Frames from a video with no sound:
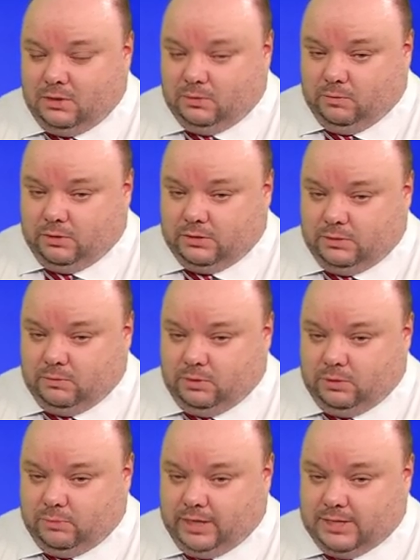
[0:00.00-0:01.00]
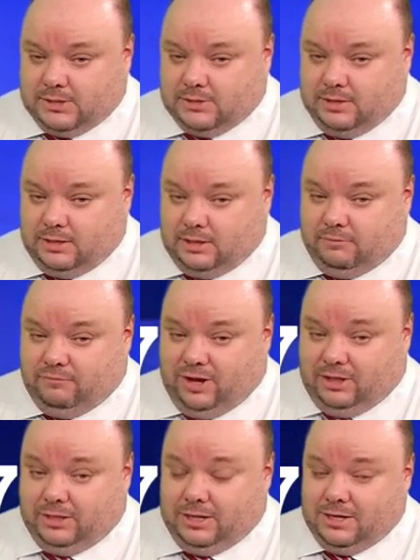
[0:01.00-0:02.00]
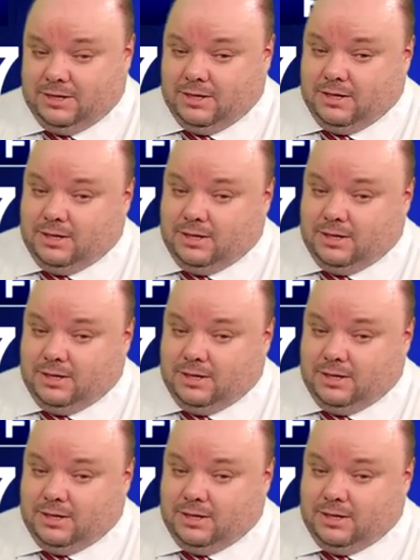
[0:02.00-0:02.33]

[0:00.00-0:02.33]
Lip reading: north to northwest, and then falling